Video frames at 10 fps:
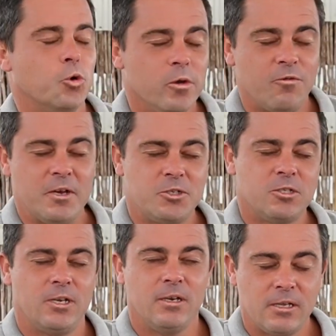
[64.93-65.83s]
joint
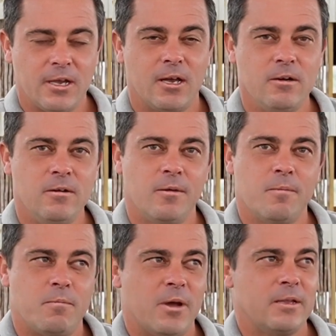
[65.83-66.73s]
ventures in town,
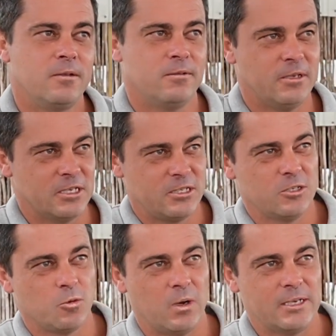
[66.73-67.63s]
but
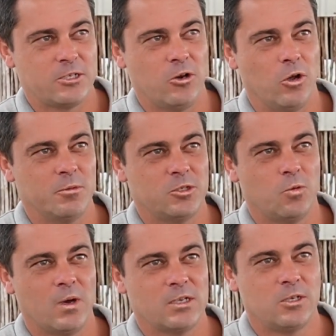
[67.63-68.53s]
distance-wise,
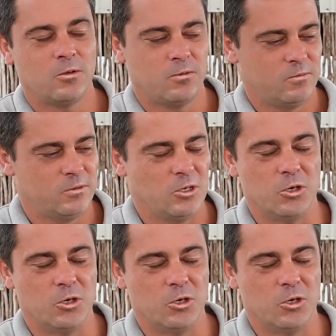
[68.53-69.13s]
kilometer-wise, it's a